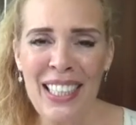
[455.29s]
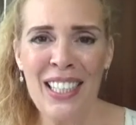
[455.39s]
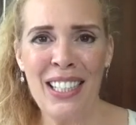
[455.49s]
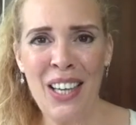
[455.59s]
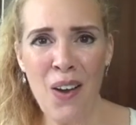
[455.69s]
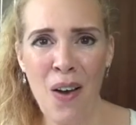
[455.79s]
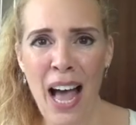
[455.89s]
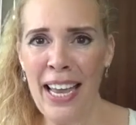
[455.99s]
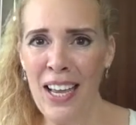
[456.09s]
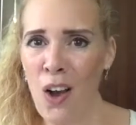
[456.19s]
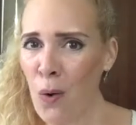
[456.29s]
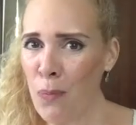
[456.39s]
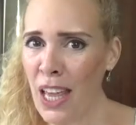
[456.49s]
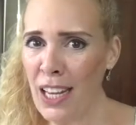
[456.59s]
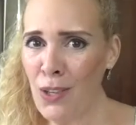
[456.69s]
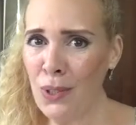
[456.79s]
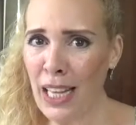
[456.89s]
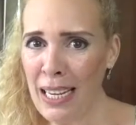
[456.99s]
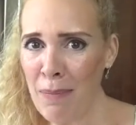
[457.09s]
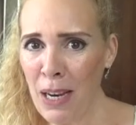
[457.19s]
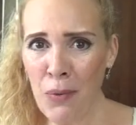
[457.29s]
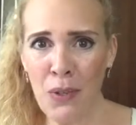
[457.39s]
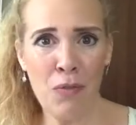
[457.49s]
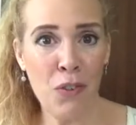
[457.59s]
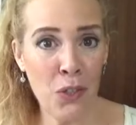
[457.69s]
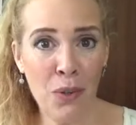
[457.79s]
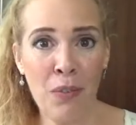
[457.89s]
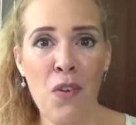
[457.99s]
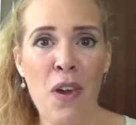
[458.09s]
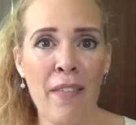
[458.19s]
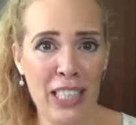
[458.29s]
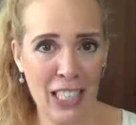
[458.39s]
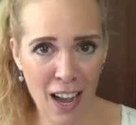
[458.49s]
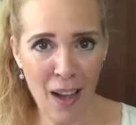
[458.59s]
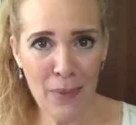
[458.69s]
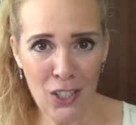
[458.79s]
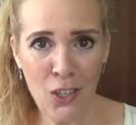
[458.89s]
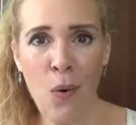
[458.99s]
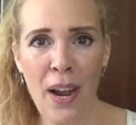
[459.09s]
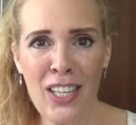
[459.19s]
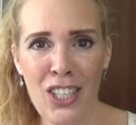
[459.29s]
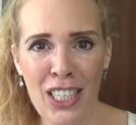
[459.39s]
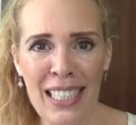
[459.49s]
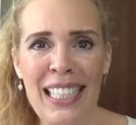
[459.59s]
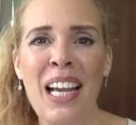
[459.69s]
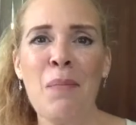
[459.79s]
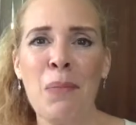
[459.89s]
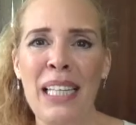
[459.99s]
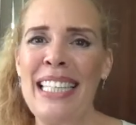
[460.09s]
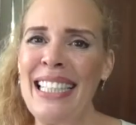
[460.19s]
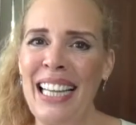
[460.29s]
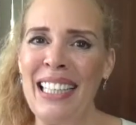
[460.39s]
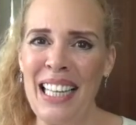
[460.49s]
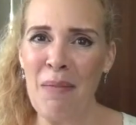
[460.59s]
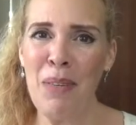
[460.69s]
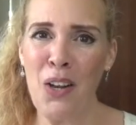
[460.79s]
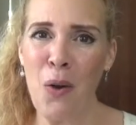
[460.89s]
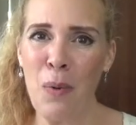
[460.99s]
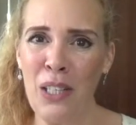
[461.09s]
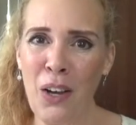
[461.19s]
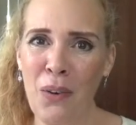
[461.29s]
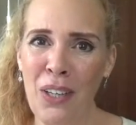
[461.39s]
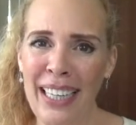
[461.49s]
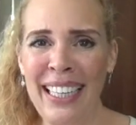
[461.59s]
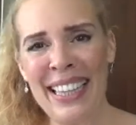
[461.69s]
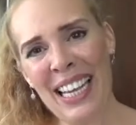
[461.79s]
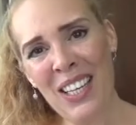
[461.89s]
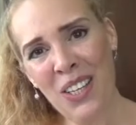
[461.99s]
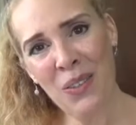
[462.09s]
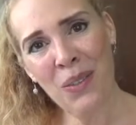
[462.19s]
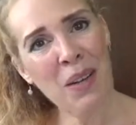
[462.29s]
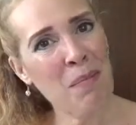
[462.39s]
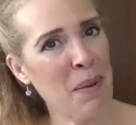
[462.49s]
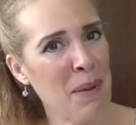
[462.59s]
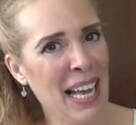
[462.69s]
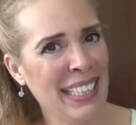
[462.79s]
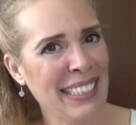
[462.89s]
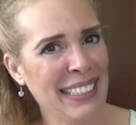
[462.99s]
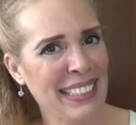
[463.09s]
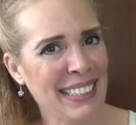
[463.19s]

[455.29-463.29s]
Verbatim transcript: So I hope that you like my review. If you have any comments or questions, please let me know below. Thank you. Bye-bye.